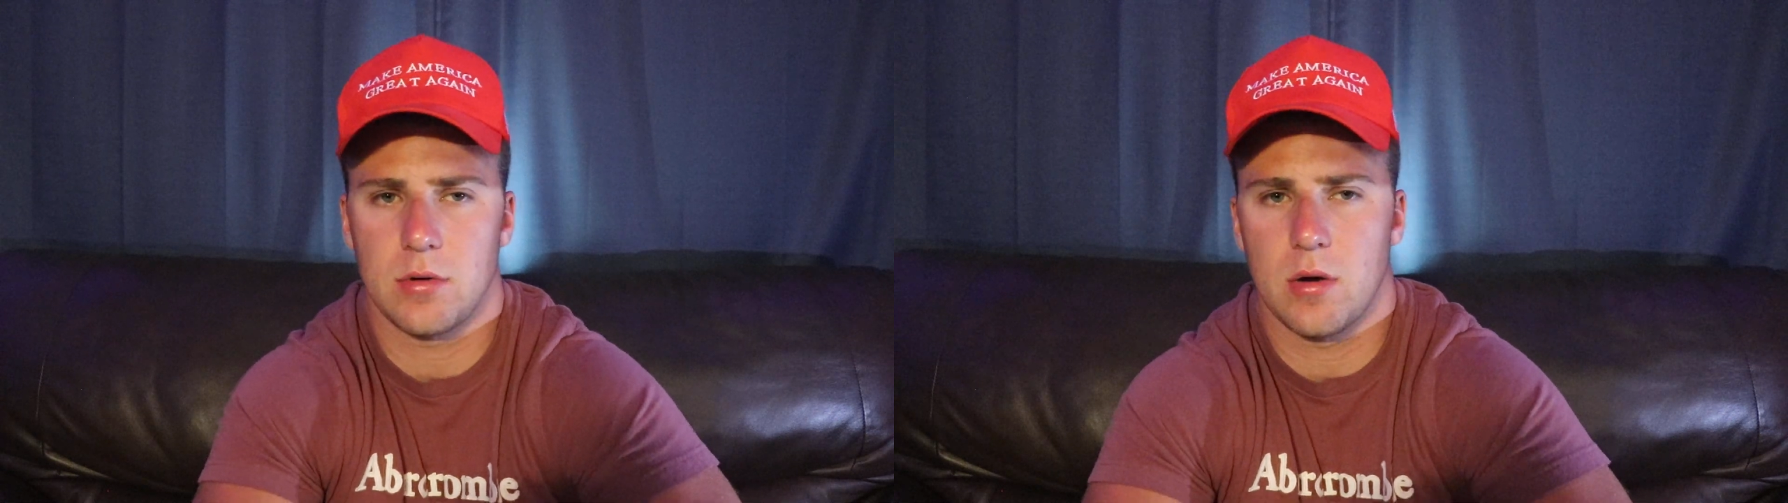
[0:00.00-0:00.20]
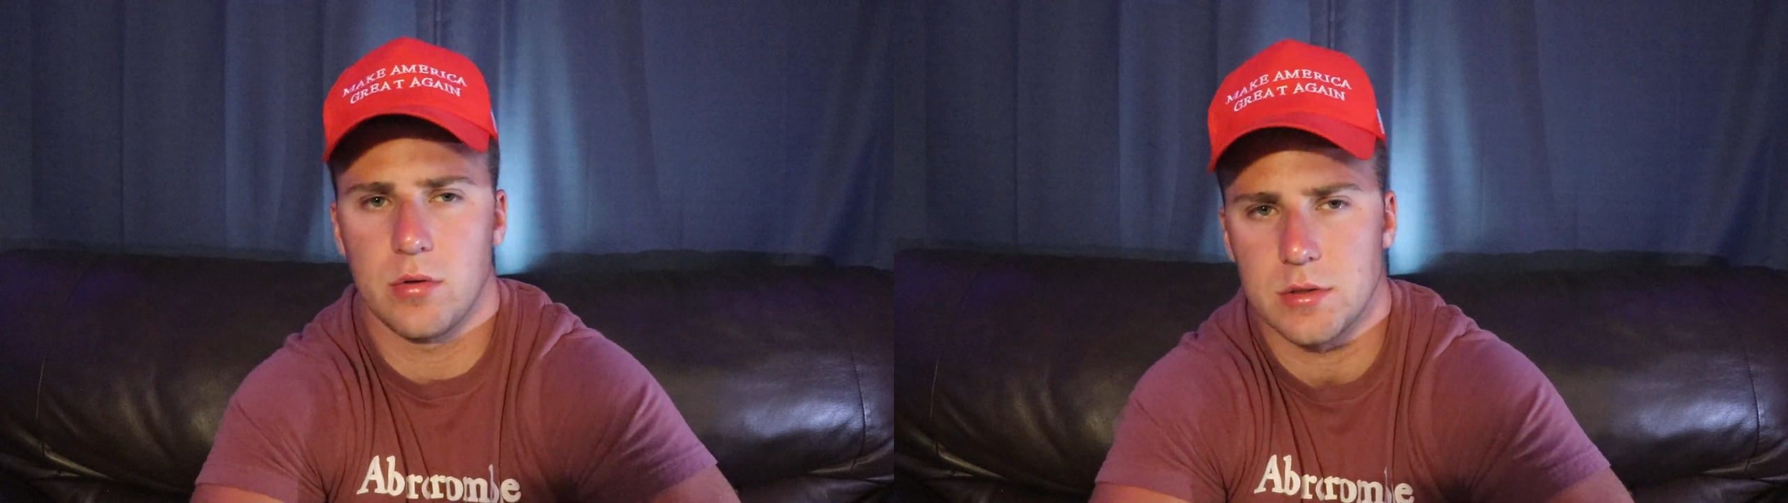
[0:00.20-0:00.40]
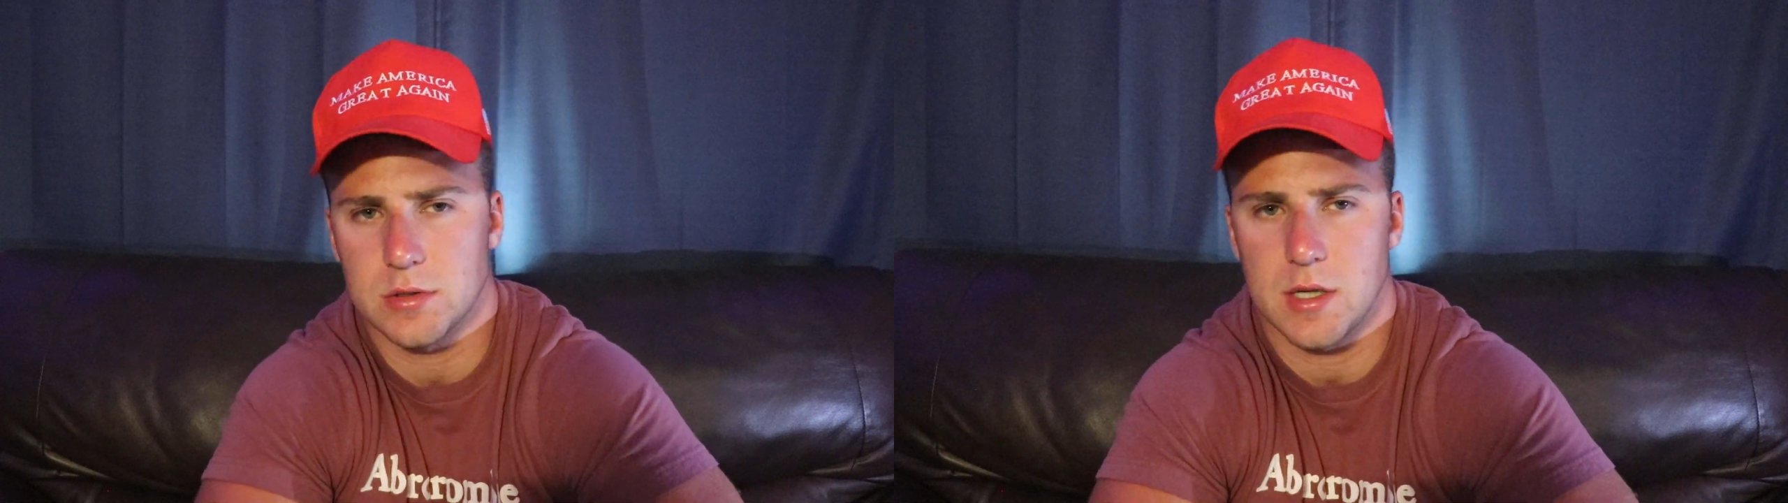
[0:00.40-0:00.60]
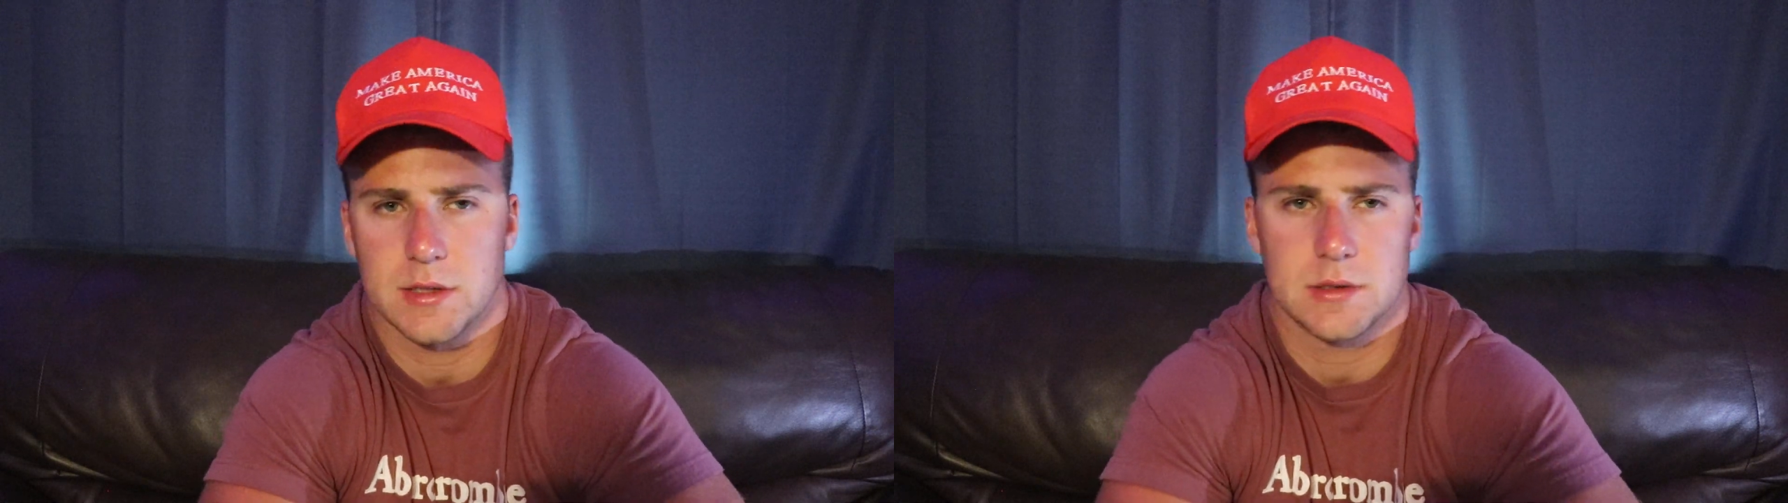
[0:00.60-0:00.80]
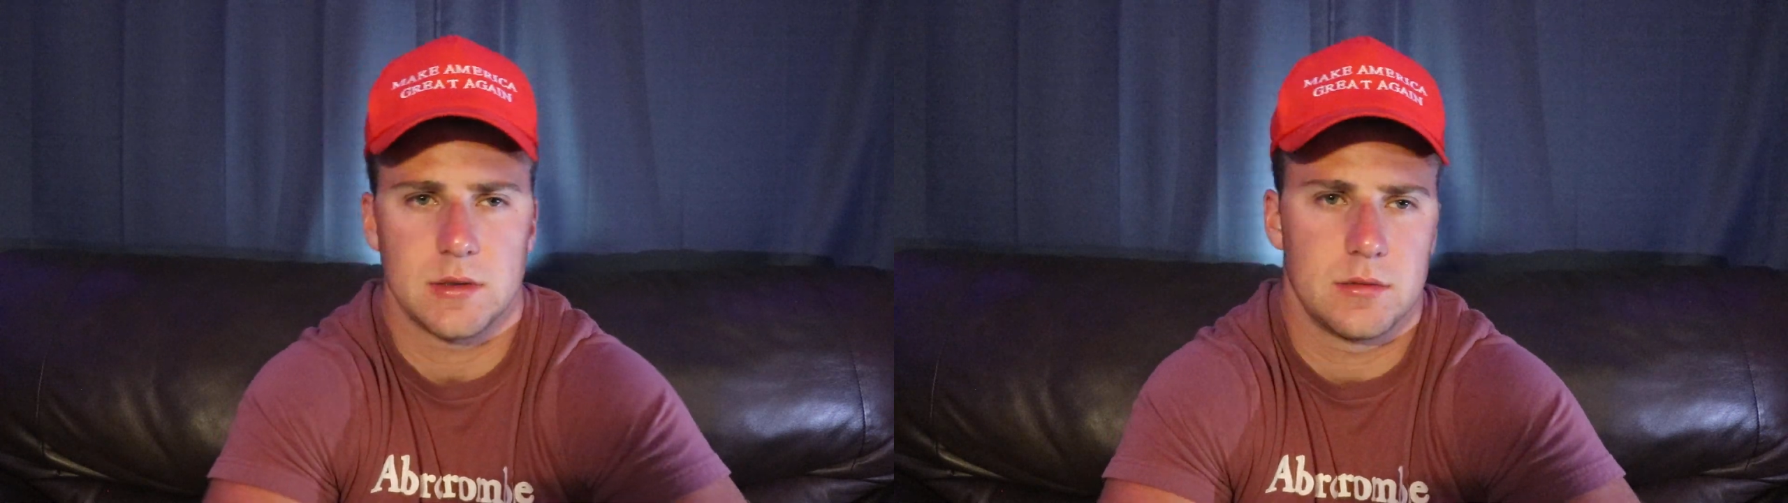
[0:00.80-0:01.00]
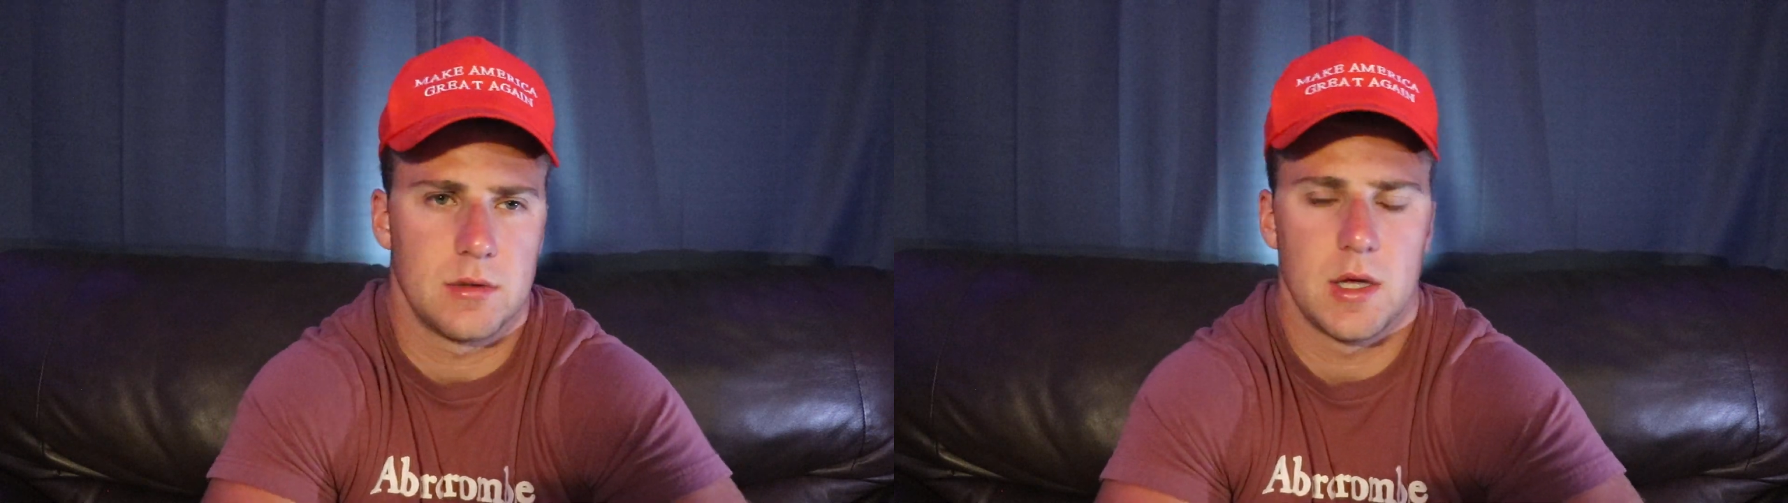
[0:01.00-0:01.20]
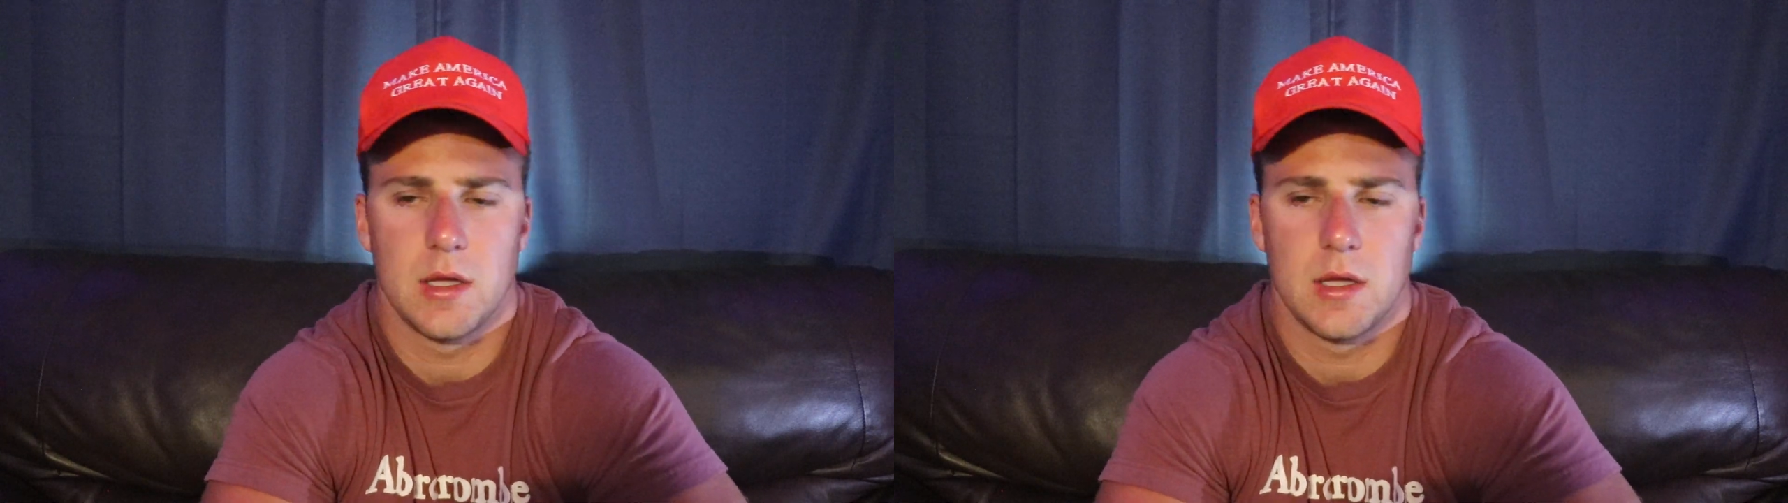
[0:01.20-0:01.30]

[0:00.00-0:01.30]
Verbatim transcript: know who to trust and